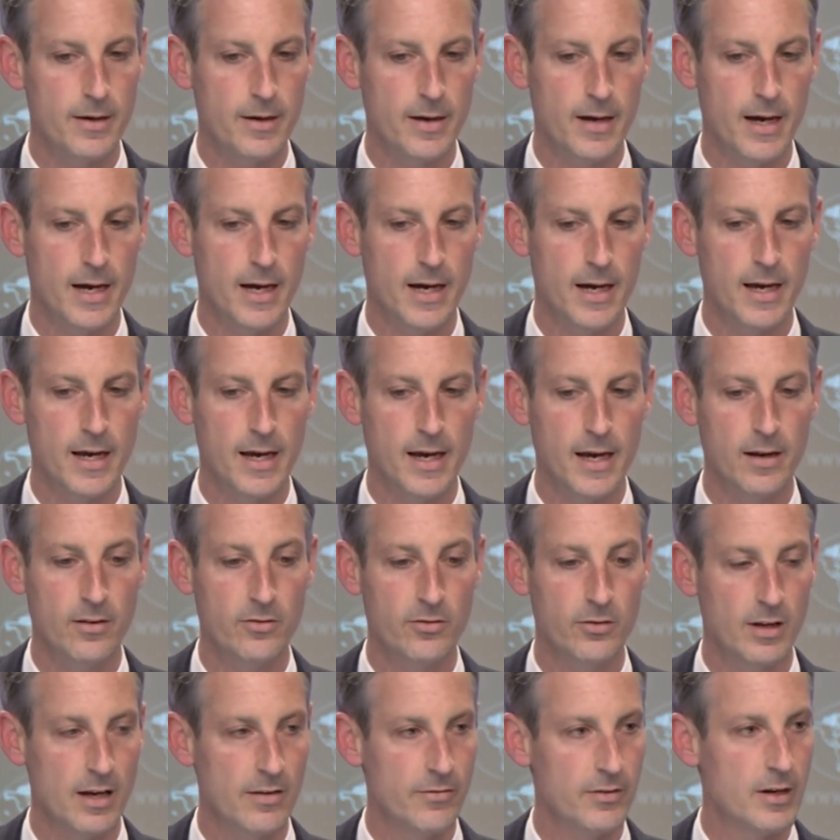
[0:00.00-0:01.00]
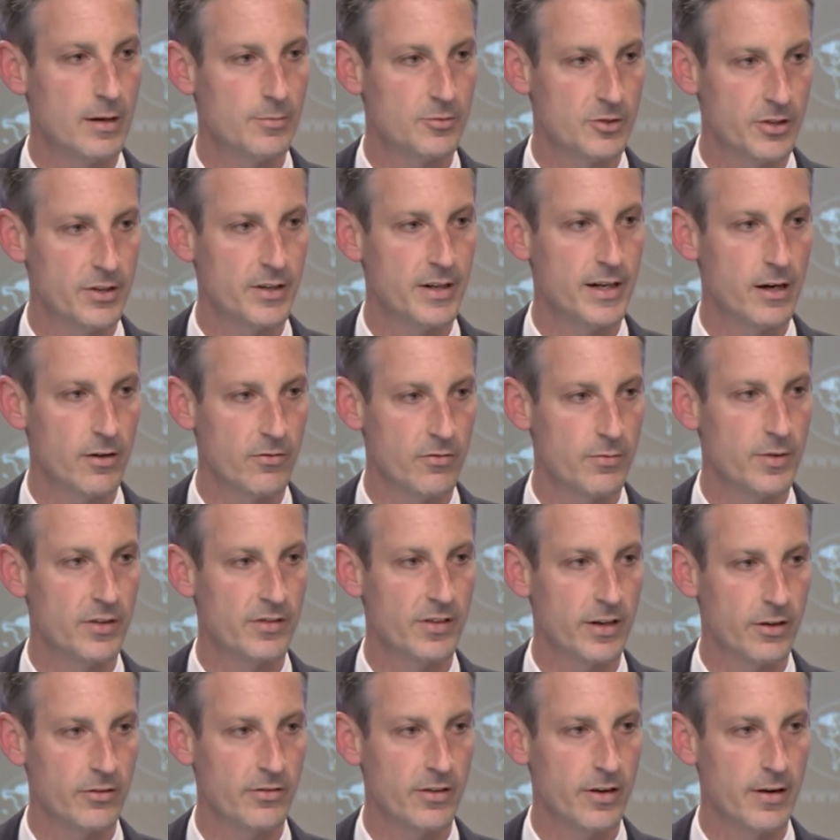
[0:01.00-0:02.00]
uh, and you'll have an opportunity to hear from the
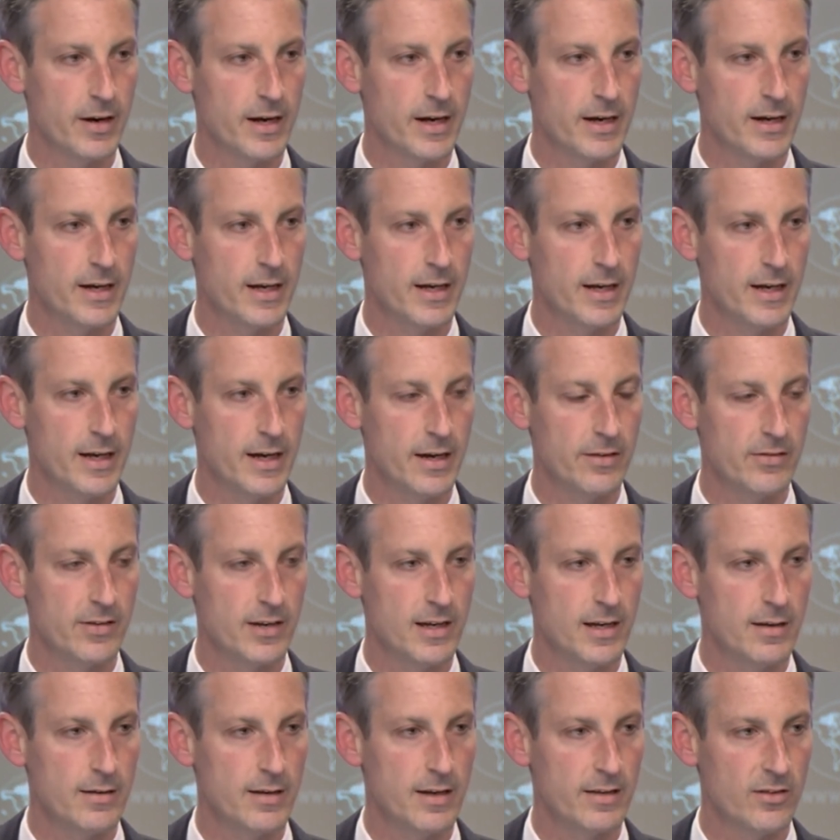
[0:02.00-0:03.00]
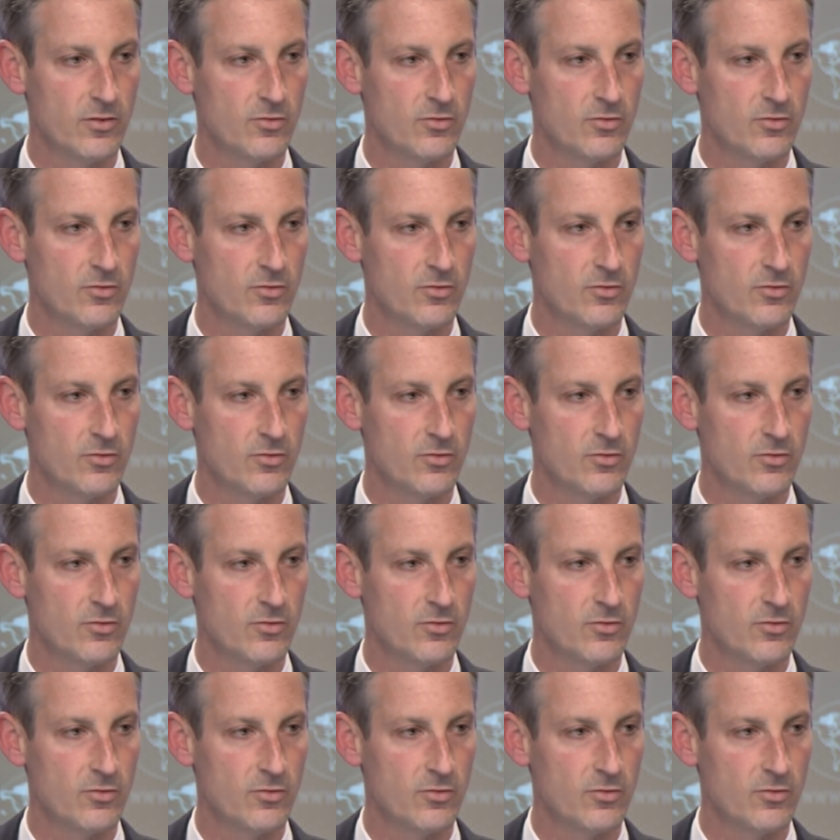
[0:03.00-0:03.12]
Secretary uh, as he as he